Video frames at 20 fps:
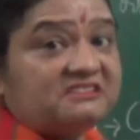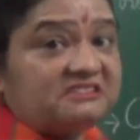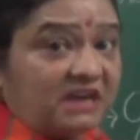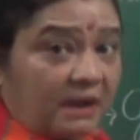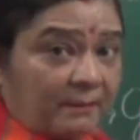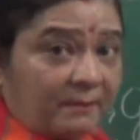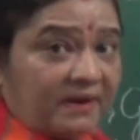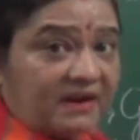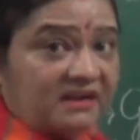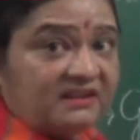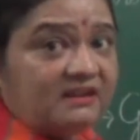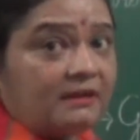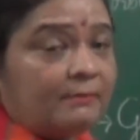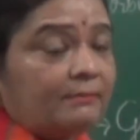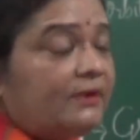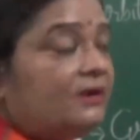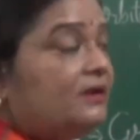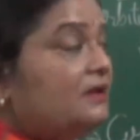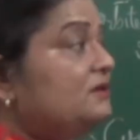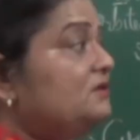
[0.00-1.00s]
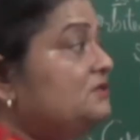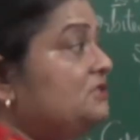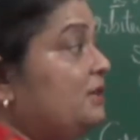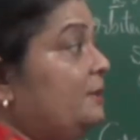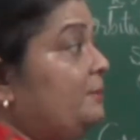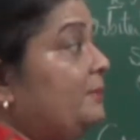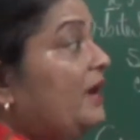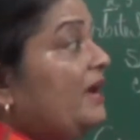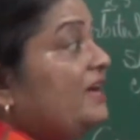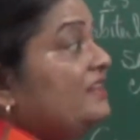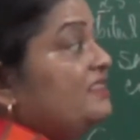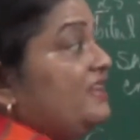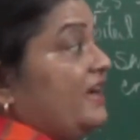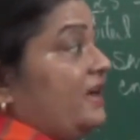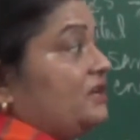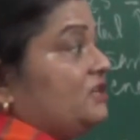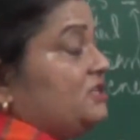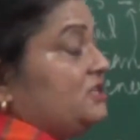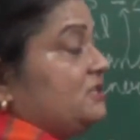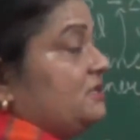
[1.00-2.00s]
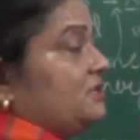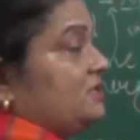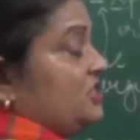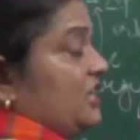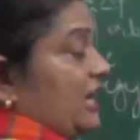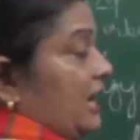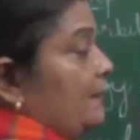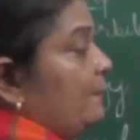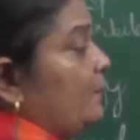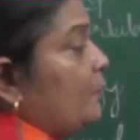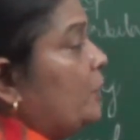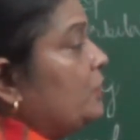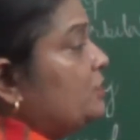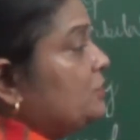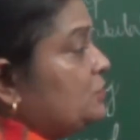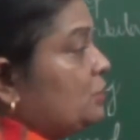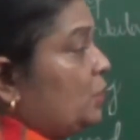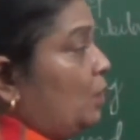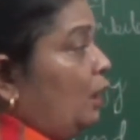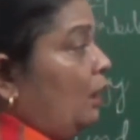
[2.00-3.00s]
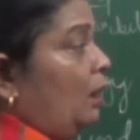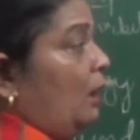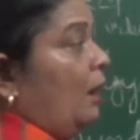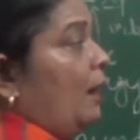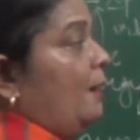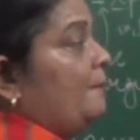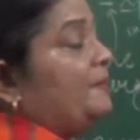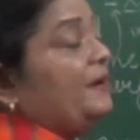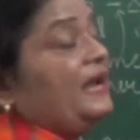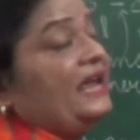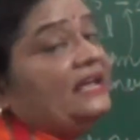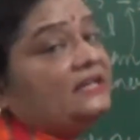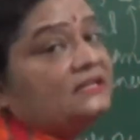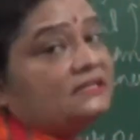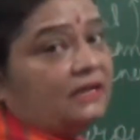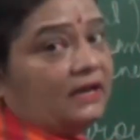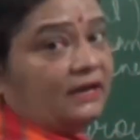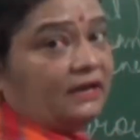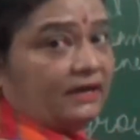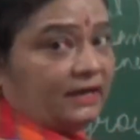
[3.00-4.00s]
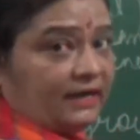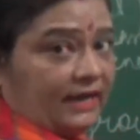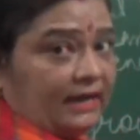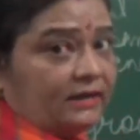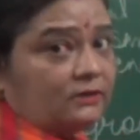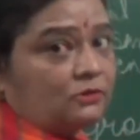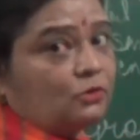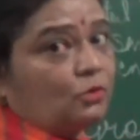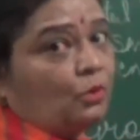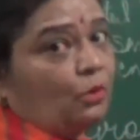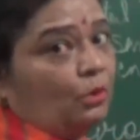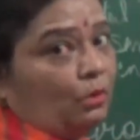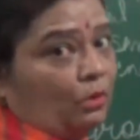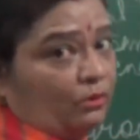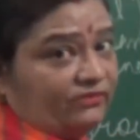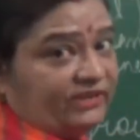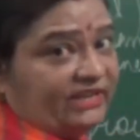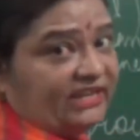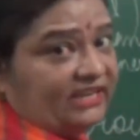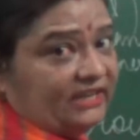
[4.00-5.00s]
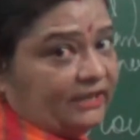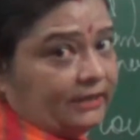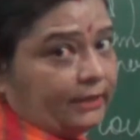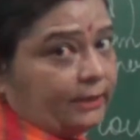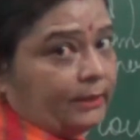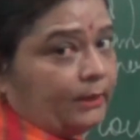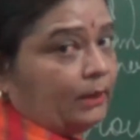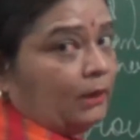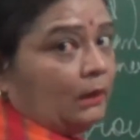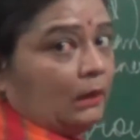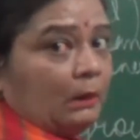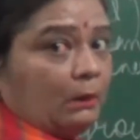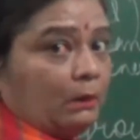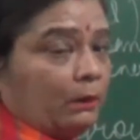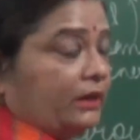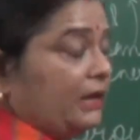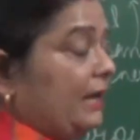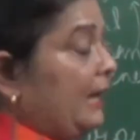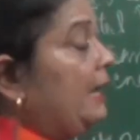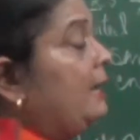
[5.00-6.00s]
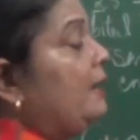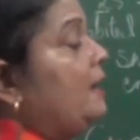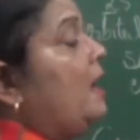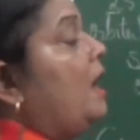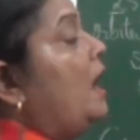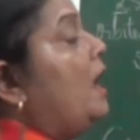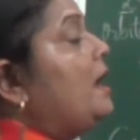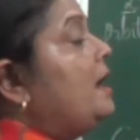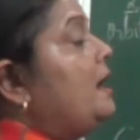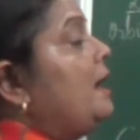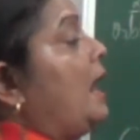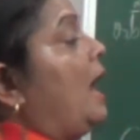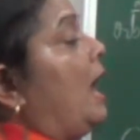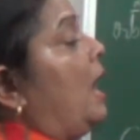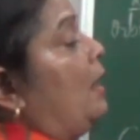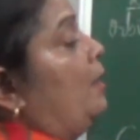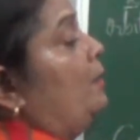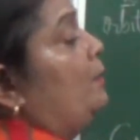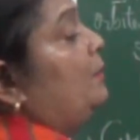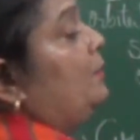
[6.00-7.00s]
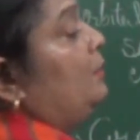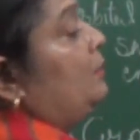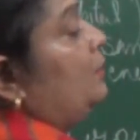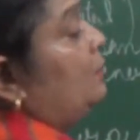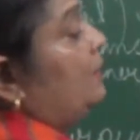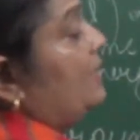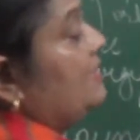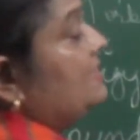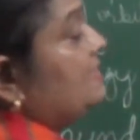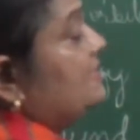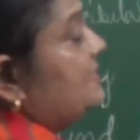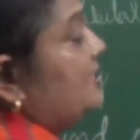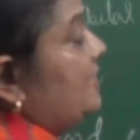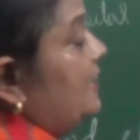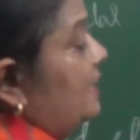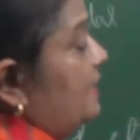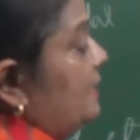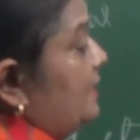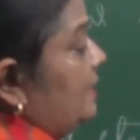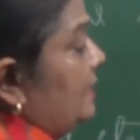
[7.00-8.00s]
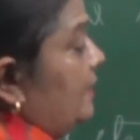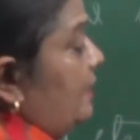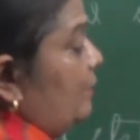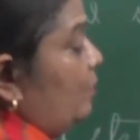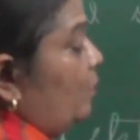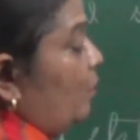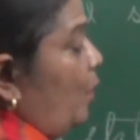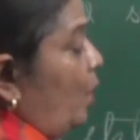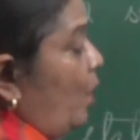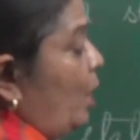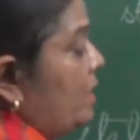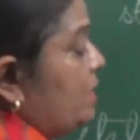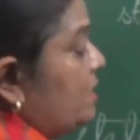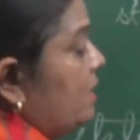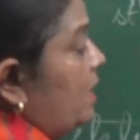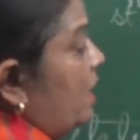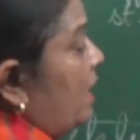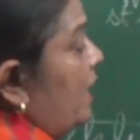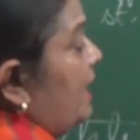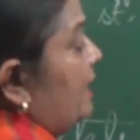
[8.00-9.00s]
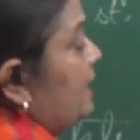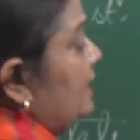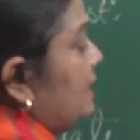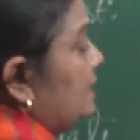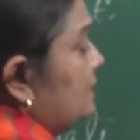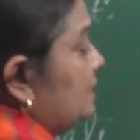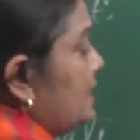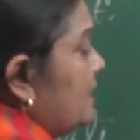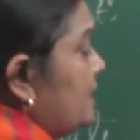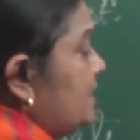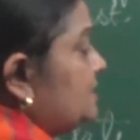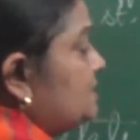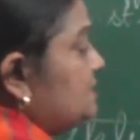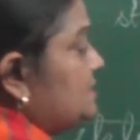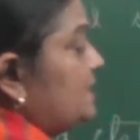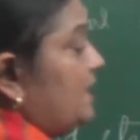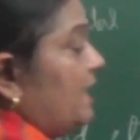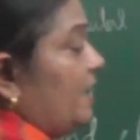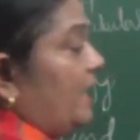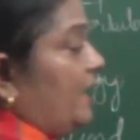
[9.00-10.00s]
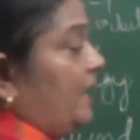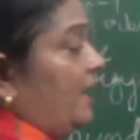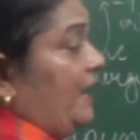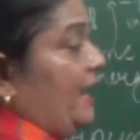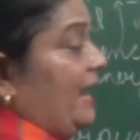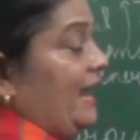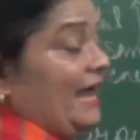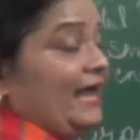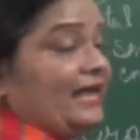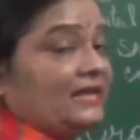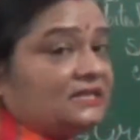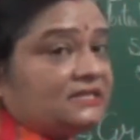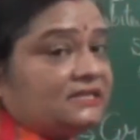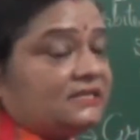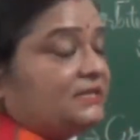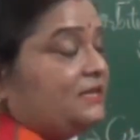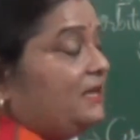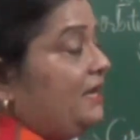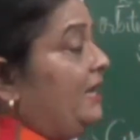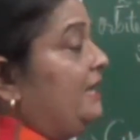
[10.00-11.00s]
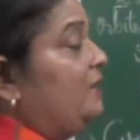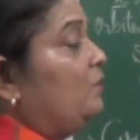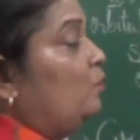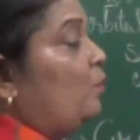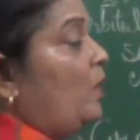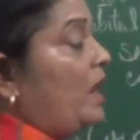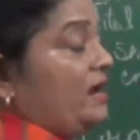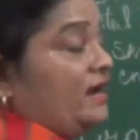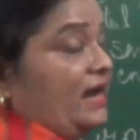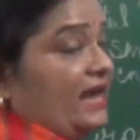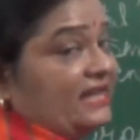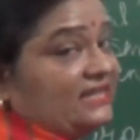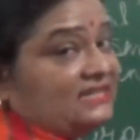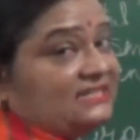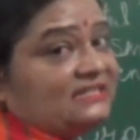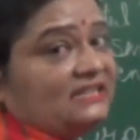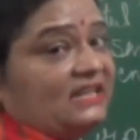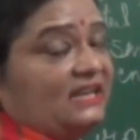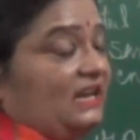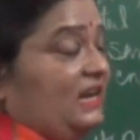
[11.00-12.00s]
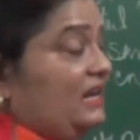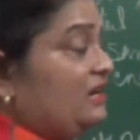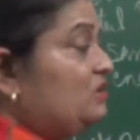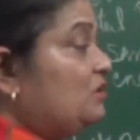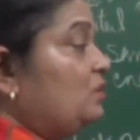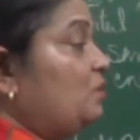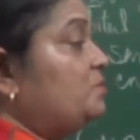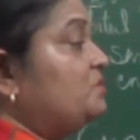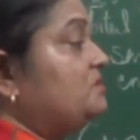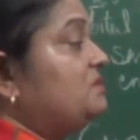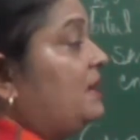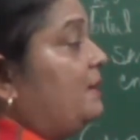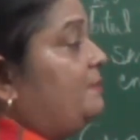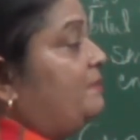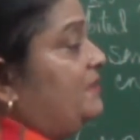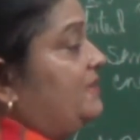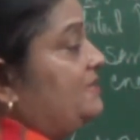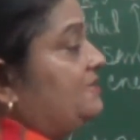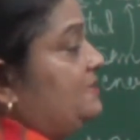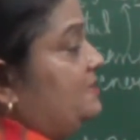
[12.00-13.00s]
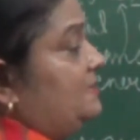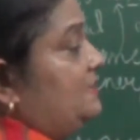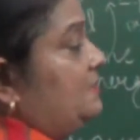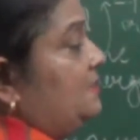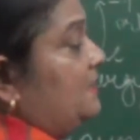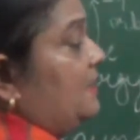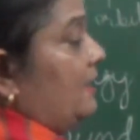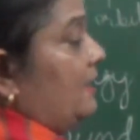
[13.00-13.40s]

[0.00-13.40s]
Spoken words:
double dumbbell in shape. Their shape also plays a great role over here. Okay. Now you can see here what in this S, in one S the electrons are present,